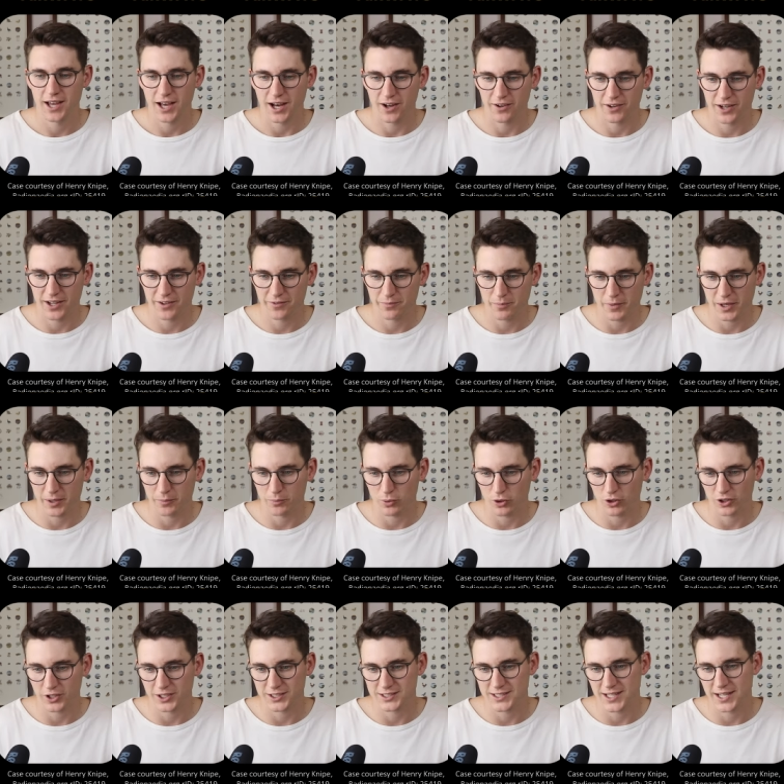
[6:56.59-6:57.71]
Our left main
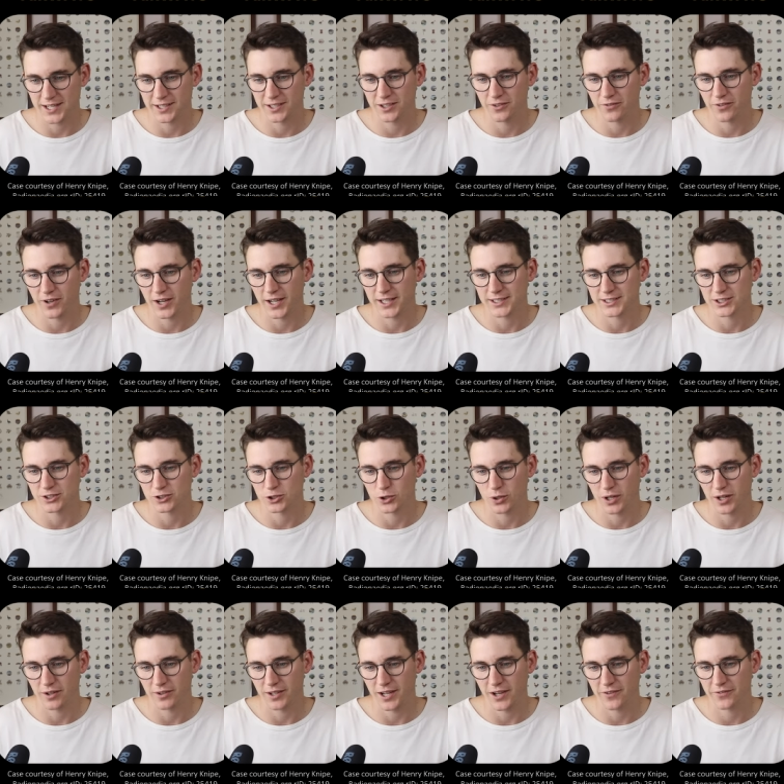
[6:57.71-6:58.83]
bronchus then divides into
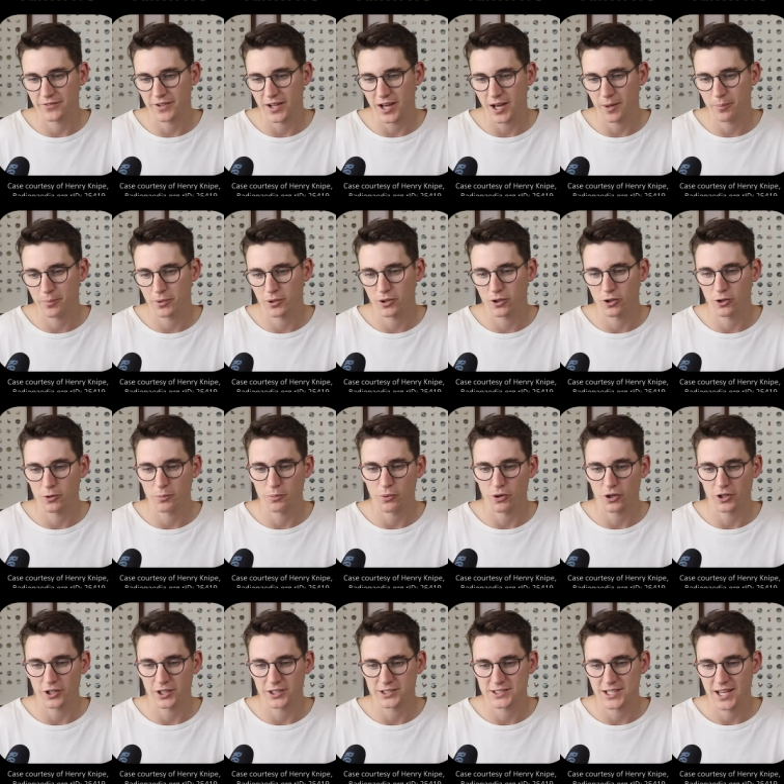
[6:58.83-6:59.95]
our left upper lobe
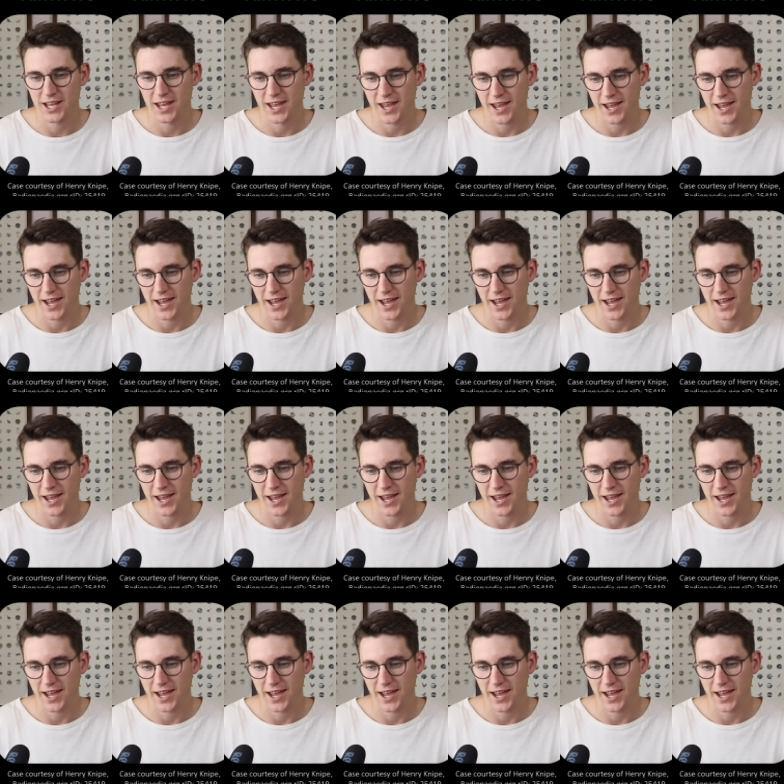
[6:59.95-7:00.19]
bronchus